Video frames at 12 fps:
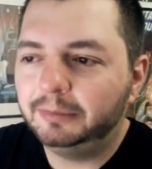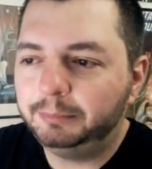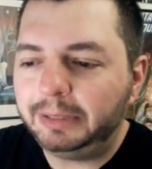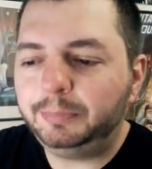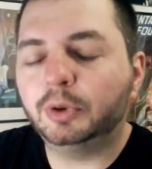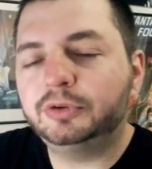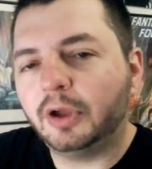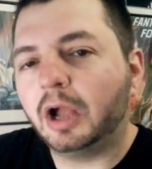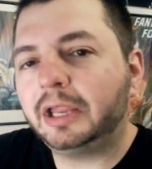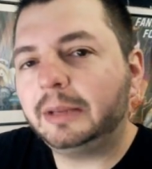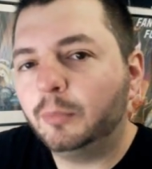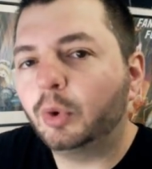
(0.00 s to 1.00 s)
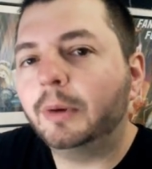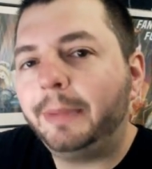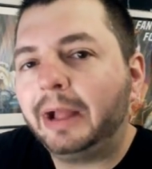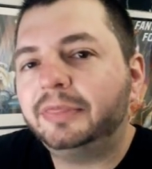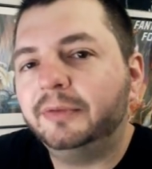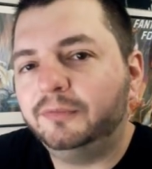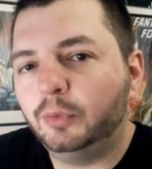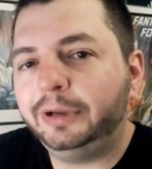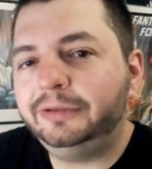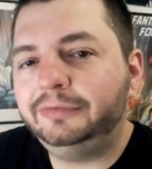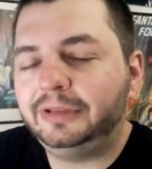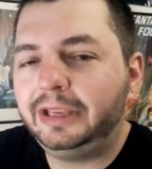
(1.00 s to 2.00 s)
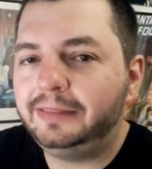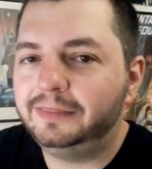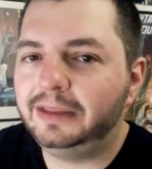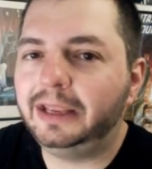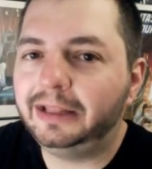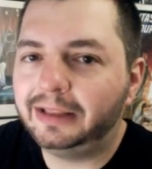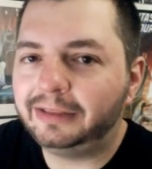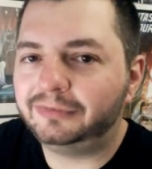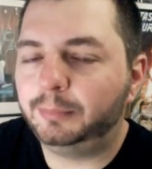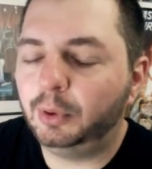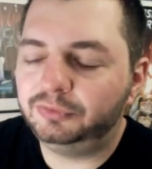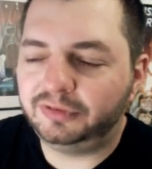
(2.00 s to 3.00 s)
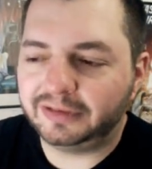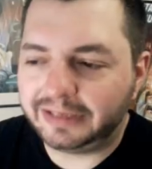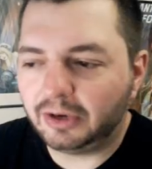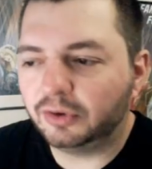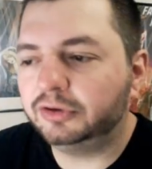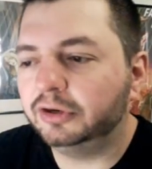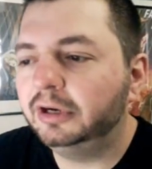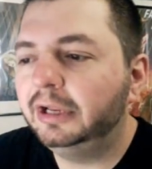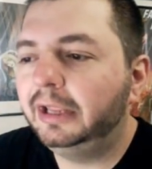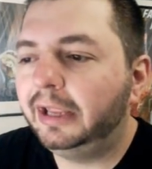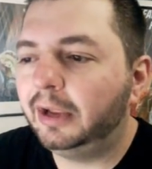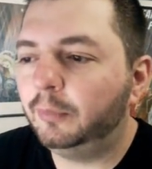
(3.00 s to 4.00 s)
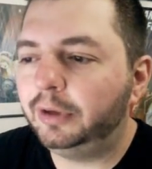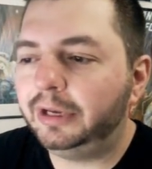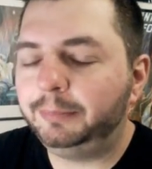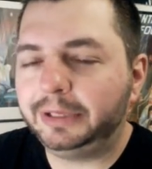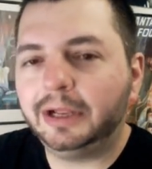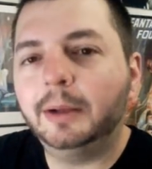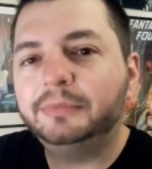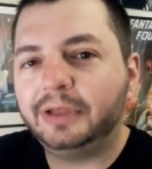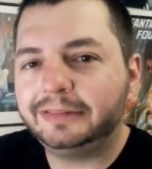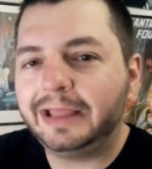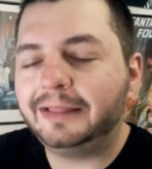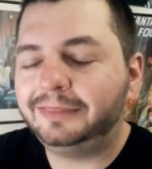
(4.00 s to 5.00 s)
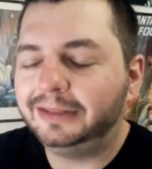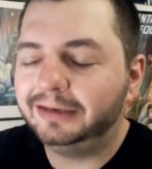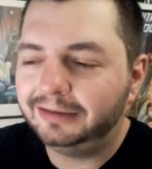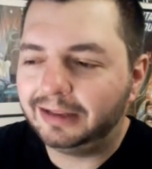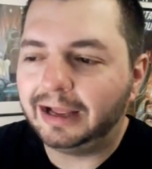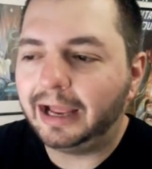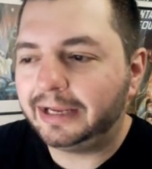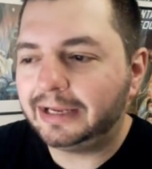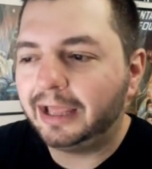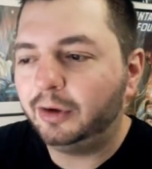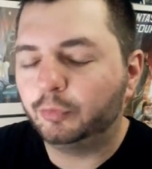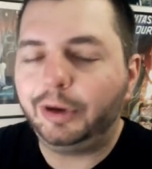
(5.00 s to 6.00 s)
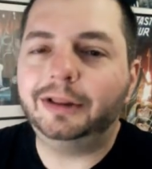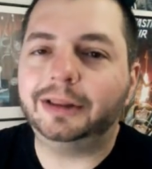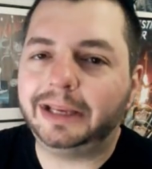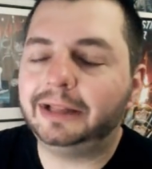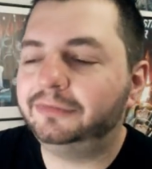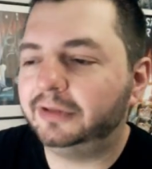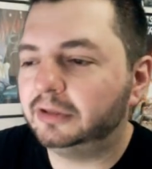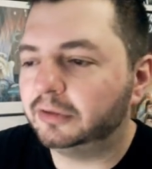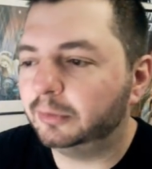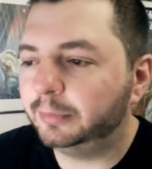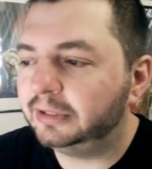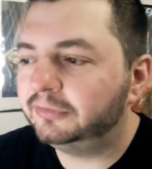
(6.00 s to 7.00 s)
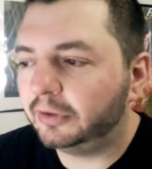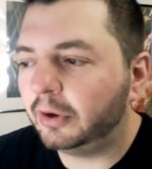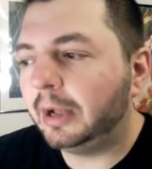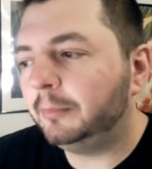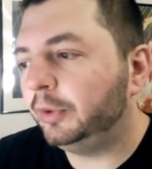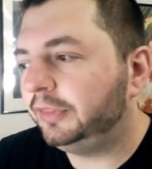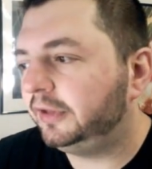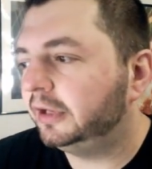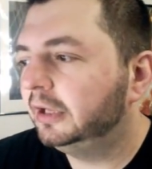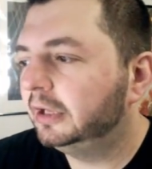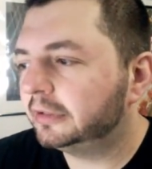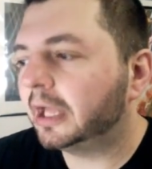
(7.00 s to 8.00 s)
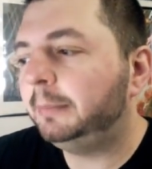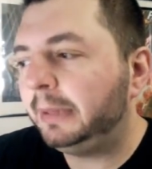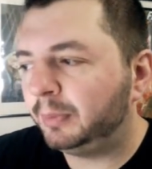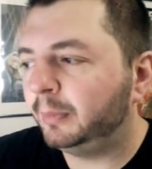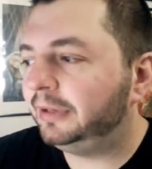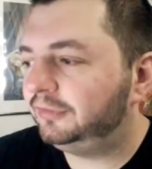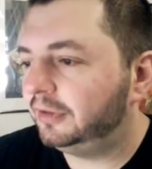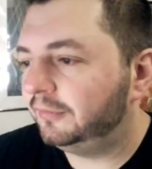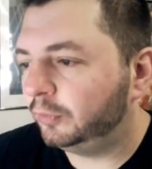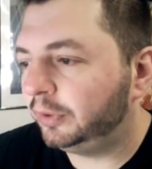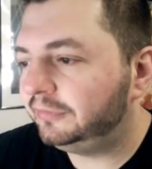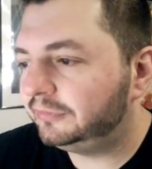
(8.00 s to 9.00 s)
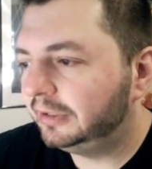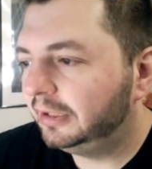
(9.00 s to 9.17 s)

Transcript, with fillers: people were talking more about the voice and as opposed to the character. And when it becomes like that, then I kind of rail against it a little bit. So I'm with you. A lot of people mention the voice.